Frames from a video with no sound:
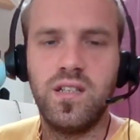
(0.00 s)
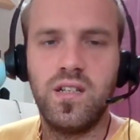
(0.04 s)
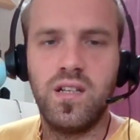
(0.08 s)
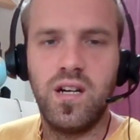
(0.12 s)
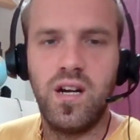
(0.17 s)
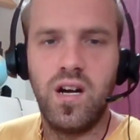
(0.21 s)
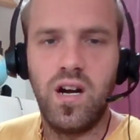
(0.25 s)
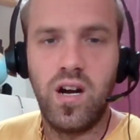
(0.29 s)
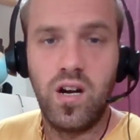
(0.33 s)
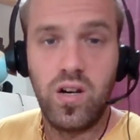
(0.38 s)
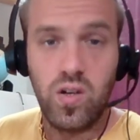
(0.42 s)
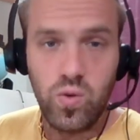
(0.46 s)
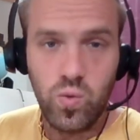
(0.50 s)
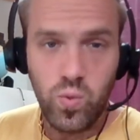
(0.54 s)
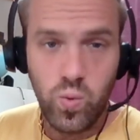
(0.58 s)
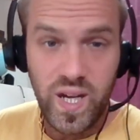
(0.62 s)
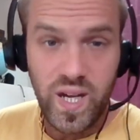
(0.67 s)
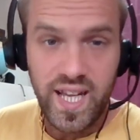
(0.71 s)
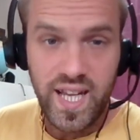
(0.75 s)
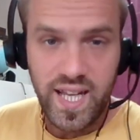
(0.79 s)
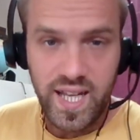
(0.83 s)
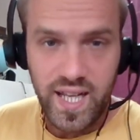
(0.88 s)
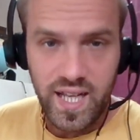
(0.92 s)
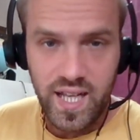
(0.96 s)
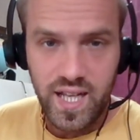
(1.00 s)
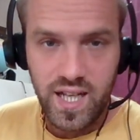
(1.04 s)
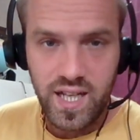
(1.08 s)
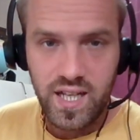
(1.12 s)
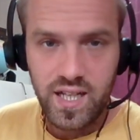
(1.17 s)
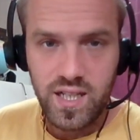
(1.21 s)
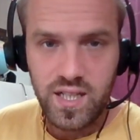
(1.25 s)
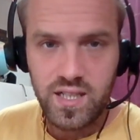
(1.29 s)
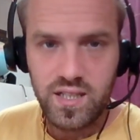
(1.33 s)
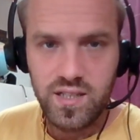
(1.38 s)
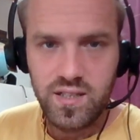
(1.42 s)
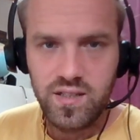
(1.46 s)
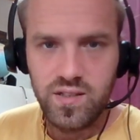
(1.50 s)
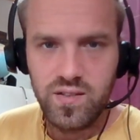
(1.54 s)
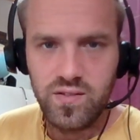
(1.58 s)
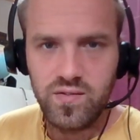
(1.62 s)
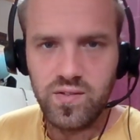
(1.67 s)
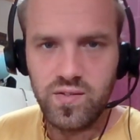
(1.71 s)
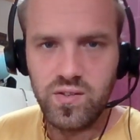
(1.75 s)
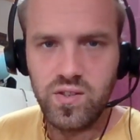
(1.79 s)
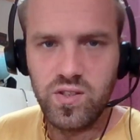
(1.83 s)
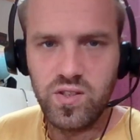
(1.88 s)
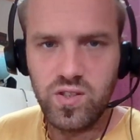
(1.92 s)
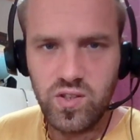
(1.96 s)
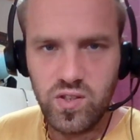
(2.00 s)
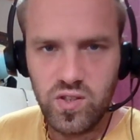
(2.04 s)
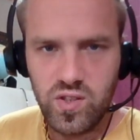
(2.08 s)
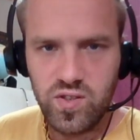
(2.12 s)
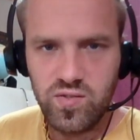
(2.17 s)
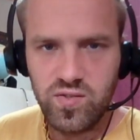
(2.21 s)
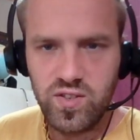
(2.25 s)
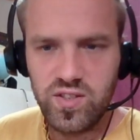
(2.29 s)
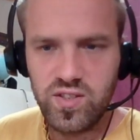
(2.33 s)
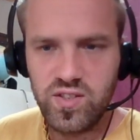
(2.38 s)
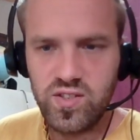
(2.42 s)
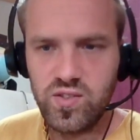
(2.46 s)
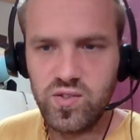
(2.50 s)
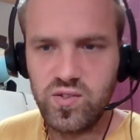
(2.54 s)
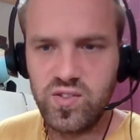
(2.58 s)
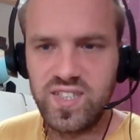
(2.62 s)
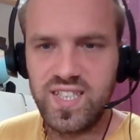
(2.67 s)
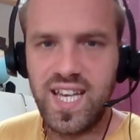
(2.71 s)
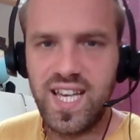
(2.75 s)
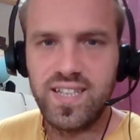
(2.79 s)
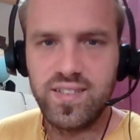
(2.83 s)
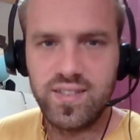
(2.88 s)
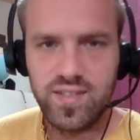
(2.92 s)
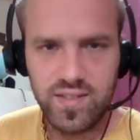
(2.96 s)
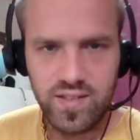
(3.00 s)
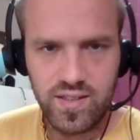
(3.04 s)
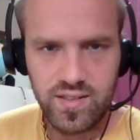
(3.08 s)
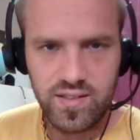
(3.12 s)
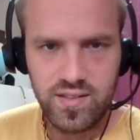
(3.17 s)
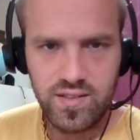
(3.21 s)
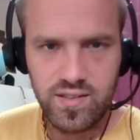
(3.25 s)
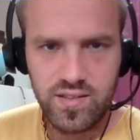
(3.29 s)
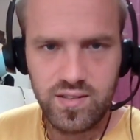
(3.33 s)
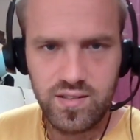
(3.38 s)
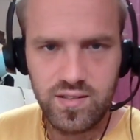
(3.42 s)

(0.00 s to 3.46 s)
are a way for the universe to test us.